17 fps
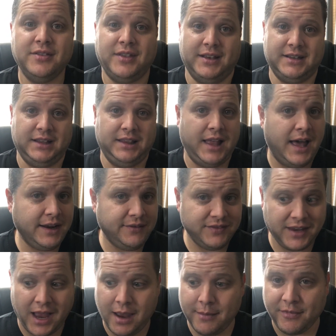that's a lot of
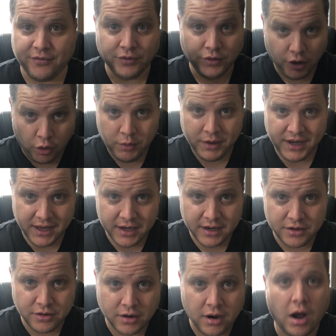time of loading it
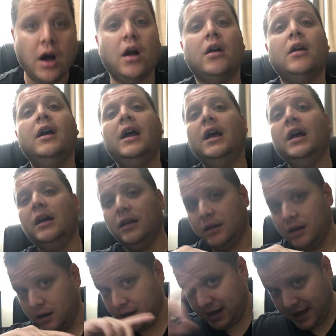in your car,
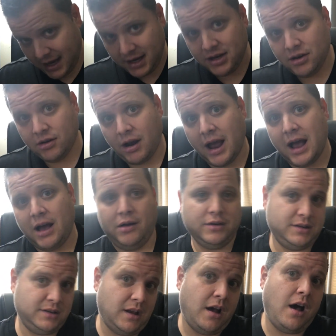getting your
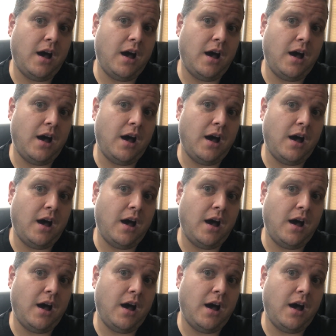house,